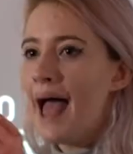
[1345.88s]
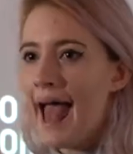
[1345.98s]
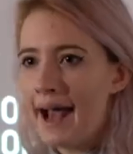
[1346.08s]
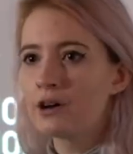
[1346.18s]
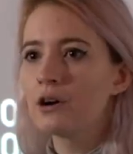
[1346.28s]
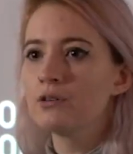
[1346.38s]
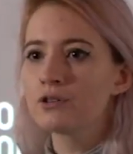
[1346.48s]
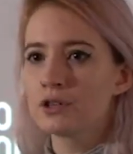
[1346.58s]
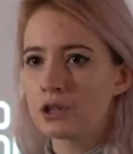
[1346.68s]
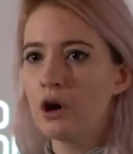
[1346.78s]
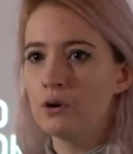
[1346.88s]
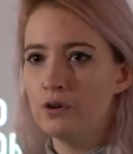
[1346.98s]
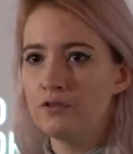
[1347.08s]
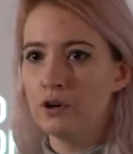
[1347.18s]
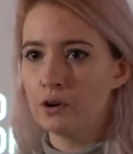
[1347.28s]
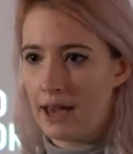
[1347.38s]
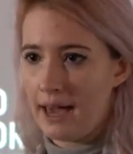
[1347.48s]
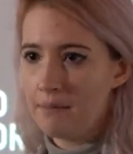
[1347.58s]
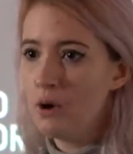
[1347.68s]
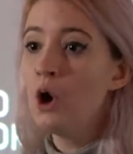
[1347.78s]
but echoes the tone of your
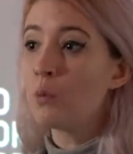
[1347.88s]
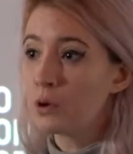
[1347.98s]
game,